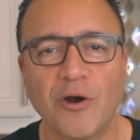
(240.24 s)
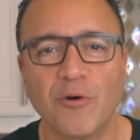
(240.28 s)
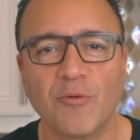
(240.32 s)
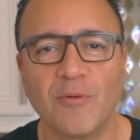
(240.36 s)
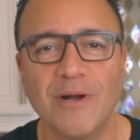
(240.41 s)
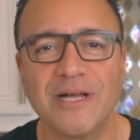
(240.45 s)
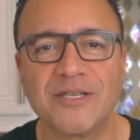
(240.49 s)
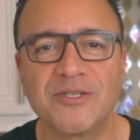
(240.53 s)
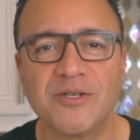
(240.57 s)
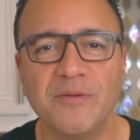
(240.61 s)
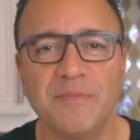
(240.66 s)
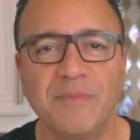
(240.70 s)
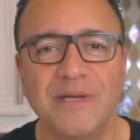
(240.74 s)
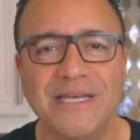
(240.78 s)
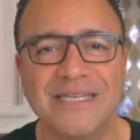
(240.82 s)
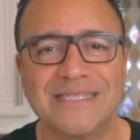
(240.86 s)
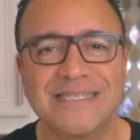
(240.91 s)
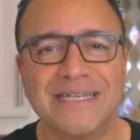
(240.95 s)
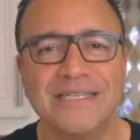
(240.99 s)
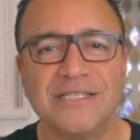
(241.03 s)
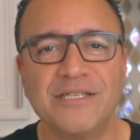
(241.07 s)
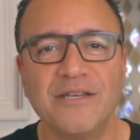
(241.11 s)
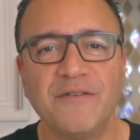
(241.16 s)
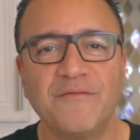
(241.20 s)
our
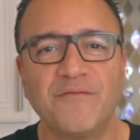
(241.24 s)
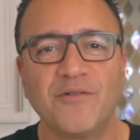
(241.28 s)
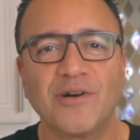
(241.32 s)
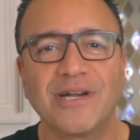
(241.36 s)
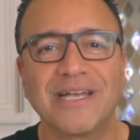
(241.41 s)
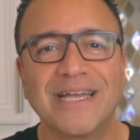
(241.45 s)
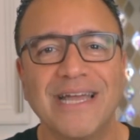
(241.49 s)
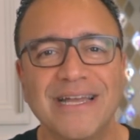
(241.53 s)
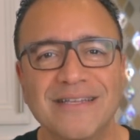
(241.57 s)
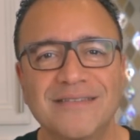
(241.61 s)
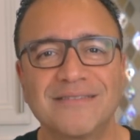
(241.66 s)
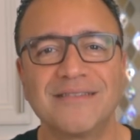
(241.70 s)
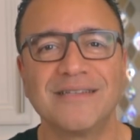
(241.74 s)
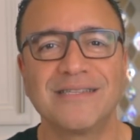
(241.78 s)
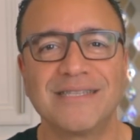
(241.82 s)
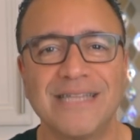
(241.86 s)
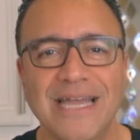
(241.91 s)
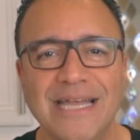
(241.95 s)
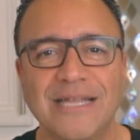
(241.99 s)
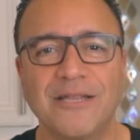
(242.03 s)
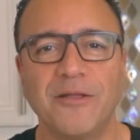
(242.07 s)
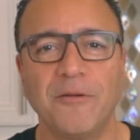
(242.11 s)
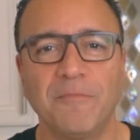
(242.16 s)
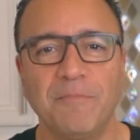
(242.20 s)
recipes and she forgets to
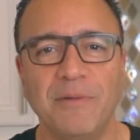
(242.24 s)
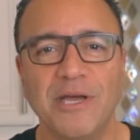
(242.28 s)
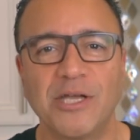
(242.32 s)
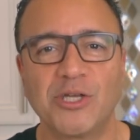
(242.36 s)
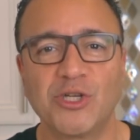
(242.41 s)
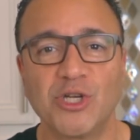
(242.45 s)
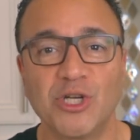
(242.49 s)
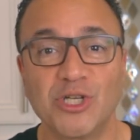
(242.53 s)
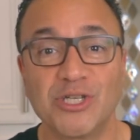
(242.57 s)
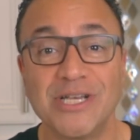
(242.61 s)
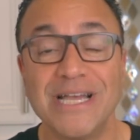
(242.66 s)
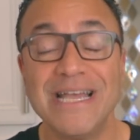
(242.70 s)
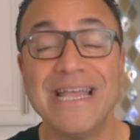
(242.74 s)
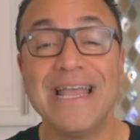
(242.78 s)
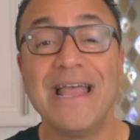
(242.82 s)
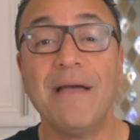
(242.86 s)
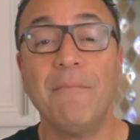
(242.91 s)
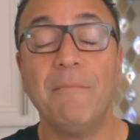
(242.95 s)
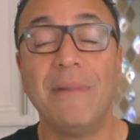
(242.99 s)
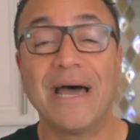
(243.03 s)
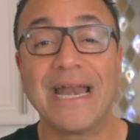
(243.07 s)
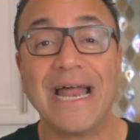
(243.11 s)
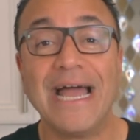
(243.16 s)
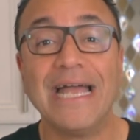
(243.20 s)
take the pictures,
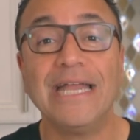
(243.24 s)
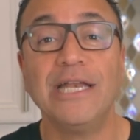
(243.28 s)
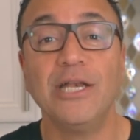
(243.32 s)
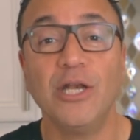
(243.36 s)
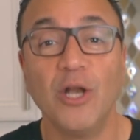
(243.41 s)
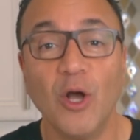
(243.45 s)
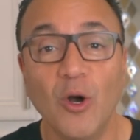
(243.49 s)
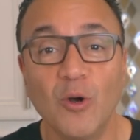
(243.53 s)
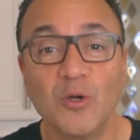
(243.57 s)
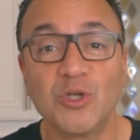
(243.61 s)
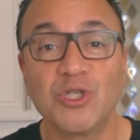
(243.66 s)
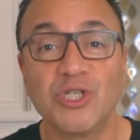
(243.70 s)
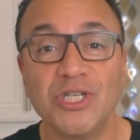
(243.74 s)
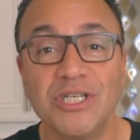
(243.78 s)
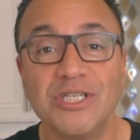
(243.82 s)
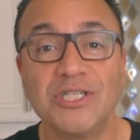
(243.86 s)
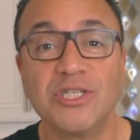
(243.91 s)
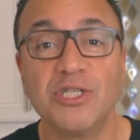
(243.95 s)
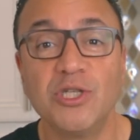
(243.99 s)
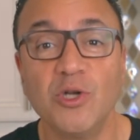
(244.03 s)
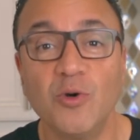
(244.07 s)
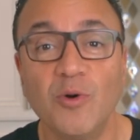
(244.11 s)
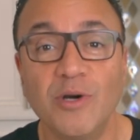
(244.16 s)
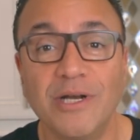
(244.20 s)
but I know
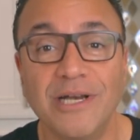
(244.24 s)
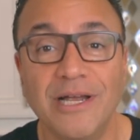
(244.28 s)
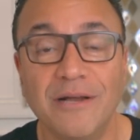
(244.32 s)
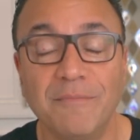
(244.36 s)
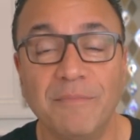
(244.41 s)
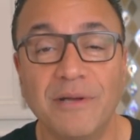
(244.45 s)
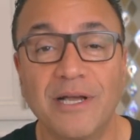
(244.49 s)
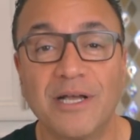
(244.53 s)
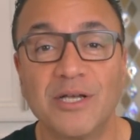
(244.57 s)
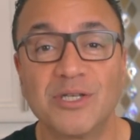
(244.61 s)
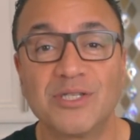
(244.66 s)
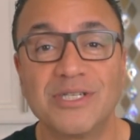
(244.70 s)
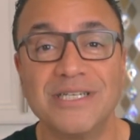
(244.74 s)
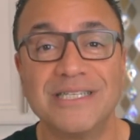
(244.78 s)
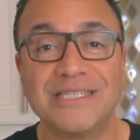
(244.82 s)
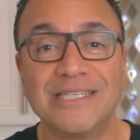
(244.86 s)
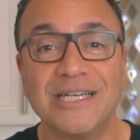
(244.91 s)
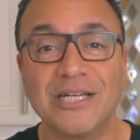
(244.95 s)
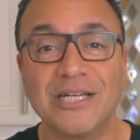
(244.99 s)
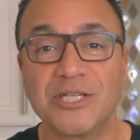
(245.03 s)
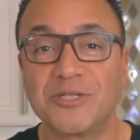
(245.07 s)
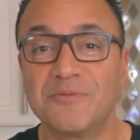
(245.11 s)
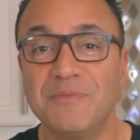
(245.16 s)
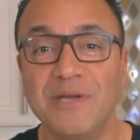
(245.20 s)
she's doing it because she
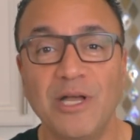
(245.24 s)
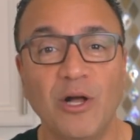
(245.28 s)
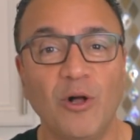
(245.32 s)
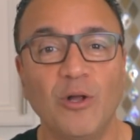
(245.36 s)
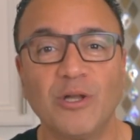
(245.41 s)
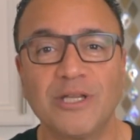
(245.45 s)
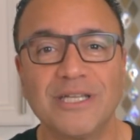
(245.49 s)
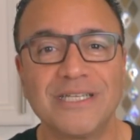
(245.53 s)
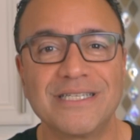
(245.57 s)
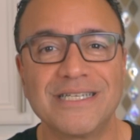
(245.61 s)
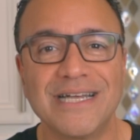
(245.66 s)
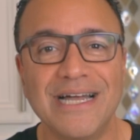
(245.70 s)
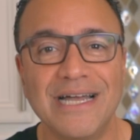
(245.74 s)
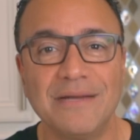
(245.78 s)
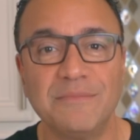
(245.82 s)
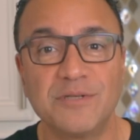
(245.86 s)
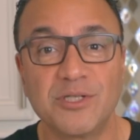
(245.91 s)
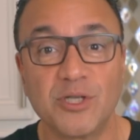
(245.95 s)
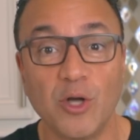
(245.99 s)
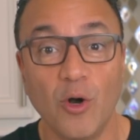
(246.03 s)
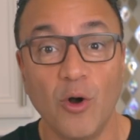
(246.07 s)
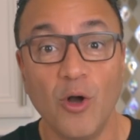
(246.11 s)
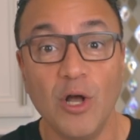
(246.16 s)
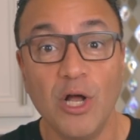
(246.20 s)
tells me all the time.
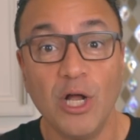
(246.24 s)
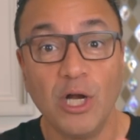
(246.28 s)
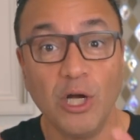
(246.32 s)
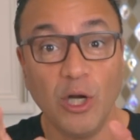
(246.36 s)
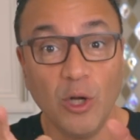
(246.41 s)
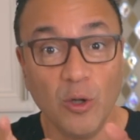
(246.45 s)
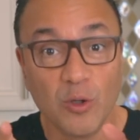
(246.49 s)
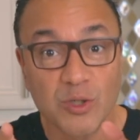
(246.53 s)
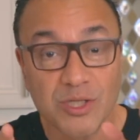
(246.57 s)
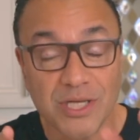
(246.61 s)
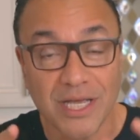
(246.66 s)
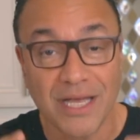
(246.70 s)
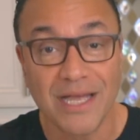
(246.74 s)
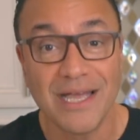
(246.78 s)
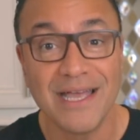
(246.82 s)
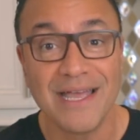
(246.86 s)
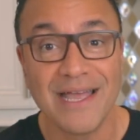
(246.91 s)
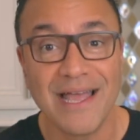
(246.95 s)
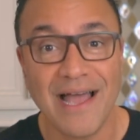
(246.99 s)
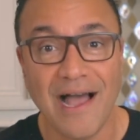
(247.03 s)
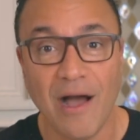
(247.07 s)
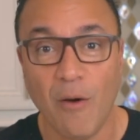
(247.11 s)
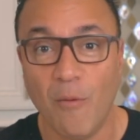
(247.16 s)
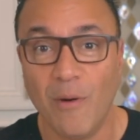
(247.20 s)
So Lucy,
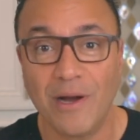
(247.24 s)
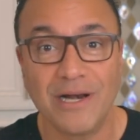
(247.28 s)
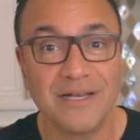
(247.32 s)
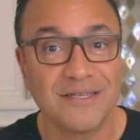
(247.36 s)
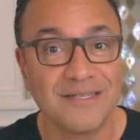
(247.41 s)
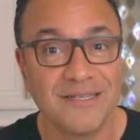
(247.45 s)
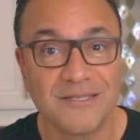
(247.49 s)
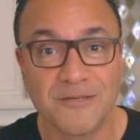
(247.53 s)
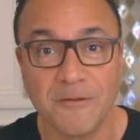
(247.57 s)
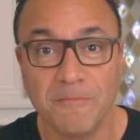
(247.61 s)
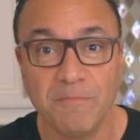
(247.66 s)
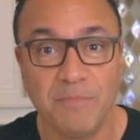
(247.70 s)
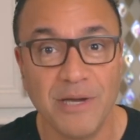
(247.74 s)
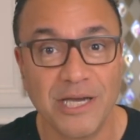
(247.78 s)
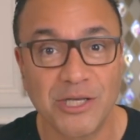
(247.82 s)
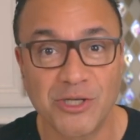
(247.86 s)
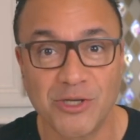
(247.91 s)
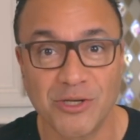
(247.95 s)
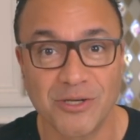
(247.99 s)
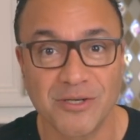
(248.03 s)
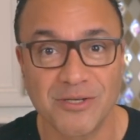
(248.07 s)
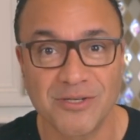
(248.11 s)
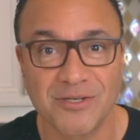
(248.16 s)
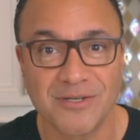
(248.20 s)
I want to see some
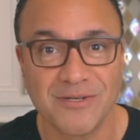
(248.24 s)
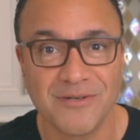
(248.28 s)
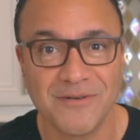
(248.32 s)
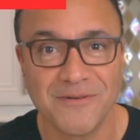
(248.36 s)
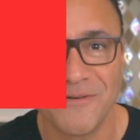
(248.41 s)
pictures.